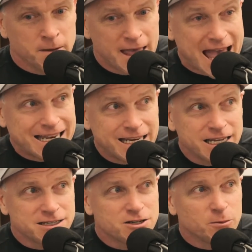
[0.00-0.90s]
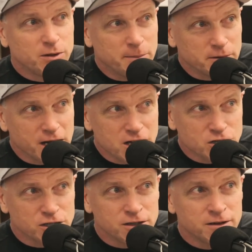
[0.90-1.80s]
headiness, your
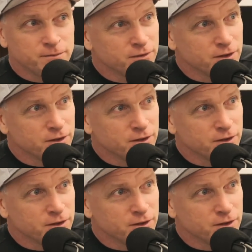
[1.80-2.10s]
preparation,